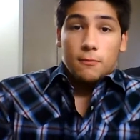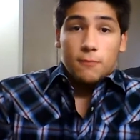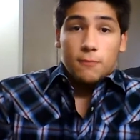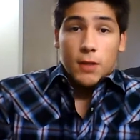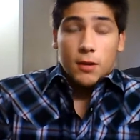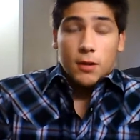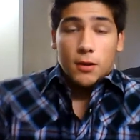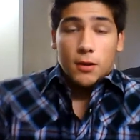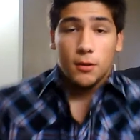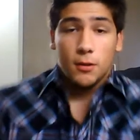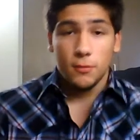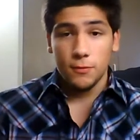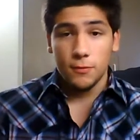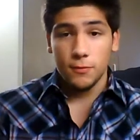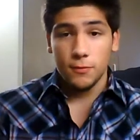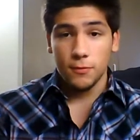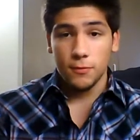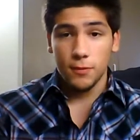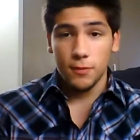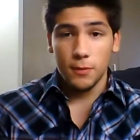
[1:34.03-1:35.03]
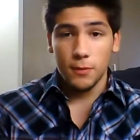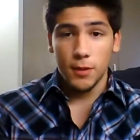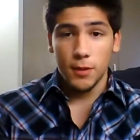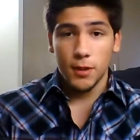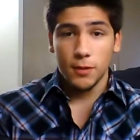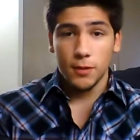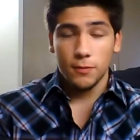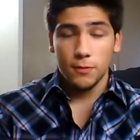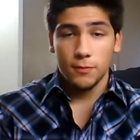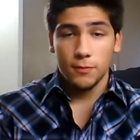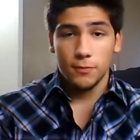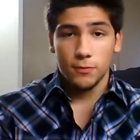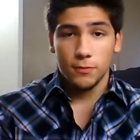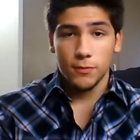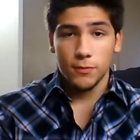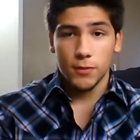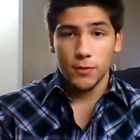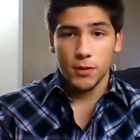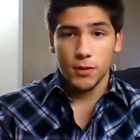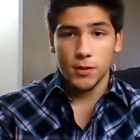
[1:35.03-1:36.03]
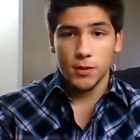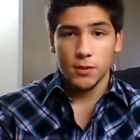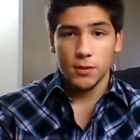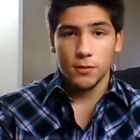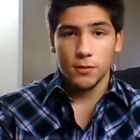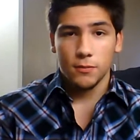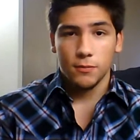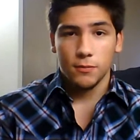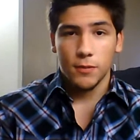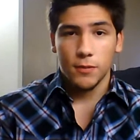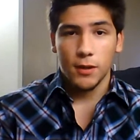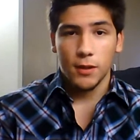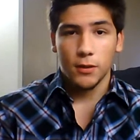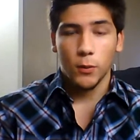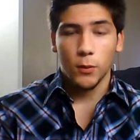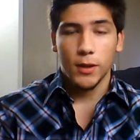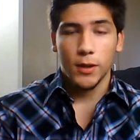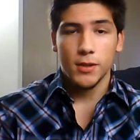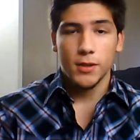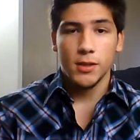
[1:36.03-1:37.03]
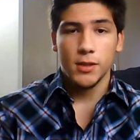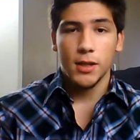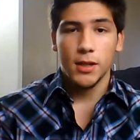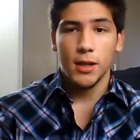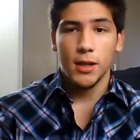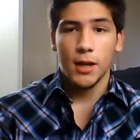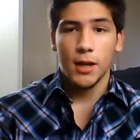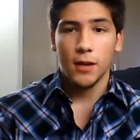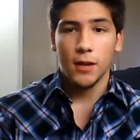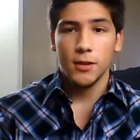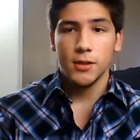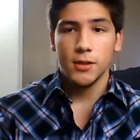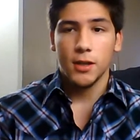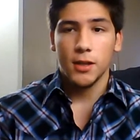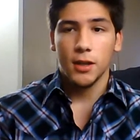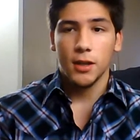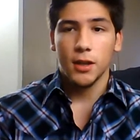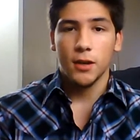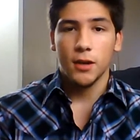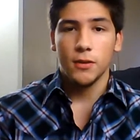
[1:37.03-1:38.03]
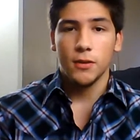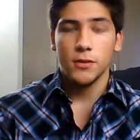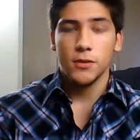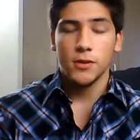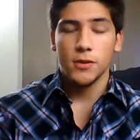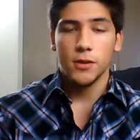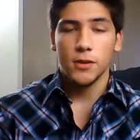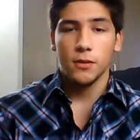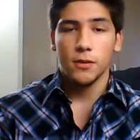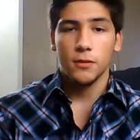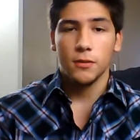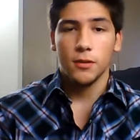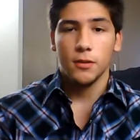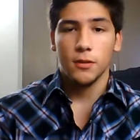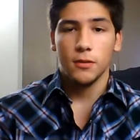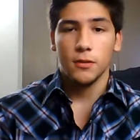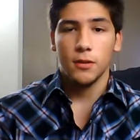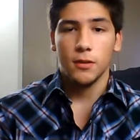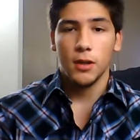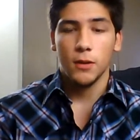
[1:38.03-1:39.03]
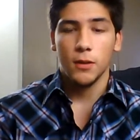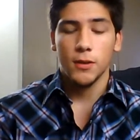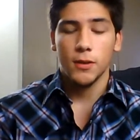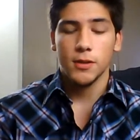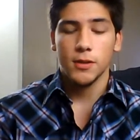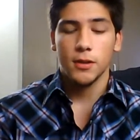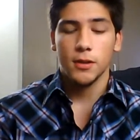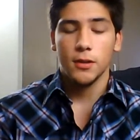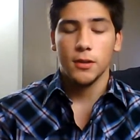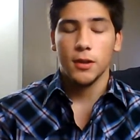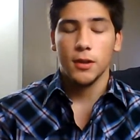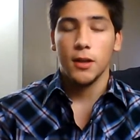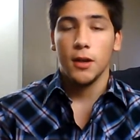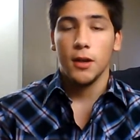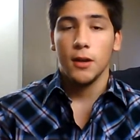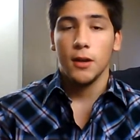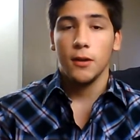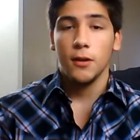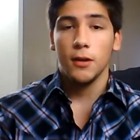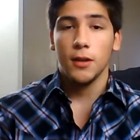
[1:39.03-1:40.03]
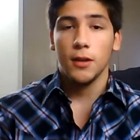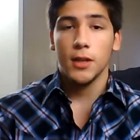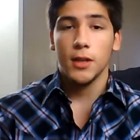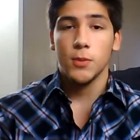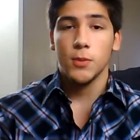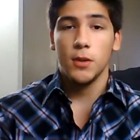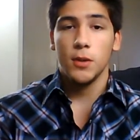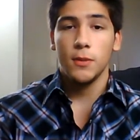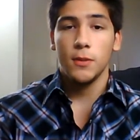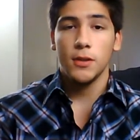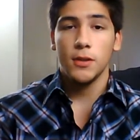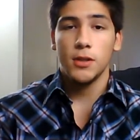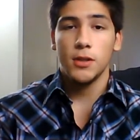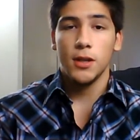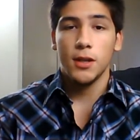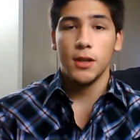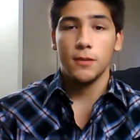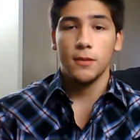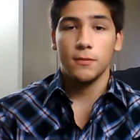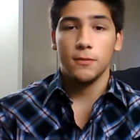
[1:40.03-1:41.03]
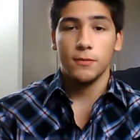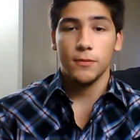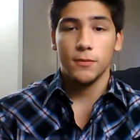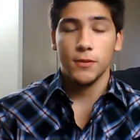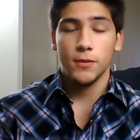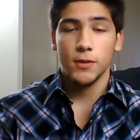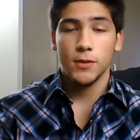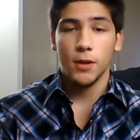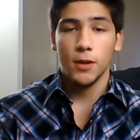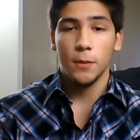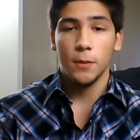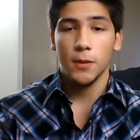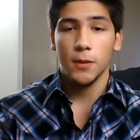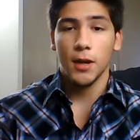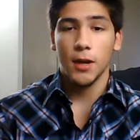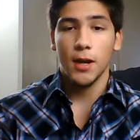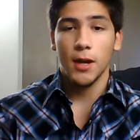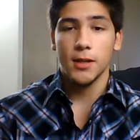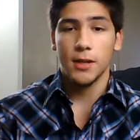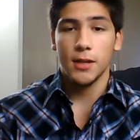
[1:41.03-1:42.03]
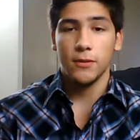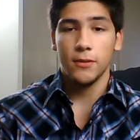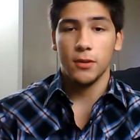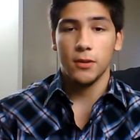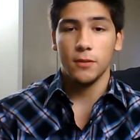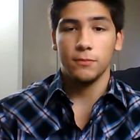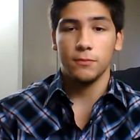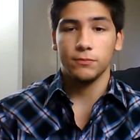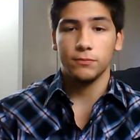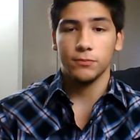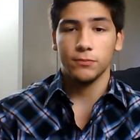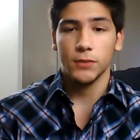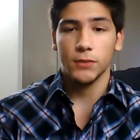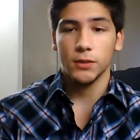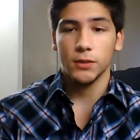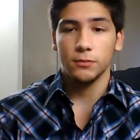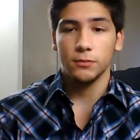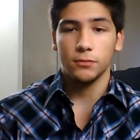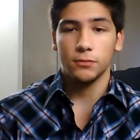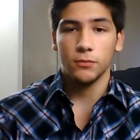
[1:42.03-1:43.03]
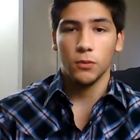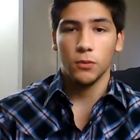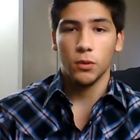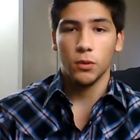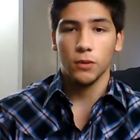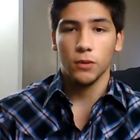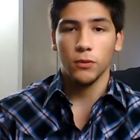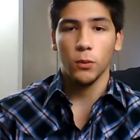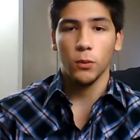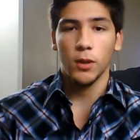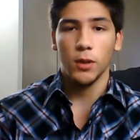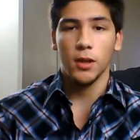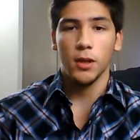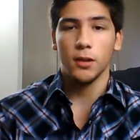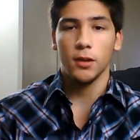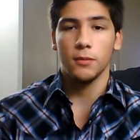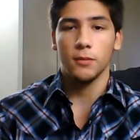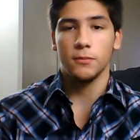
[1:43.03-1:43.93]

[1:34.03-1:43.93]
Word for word: I don't know. I mean, just have to wait and see how this thing goes. So, anyways, well, that's pretty much it. Just hope you guys have a wonderful week.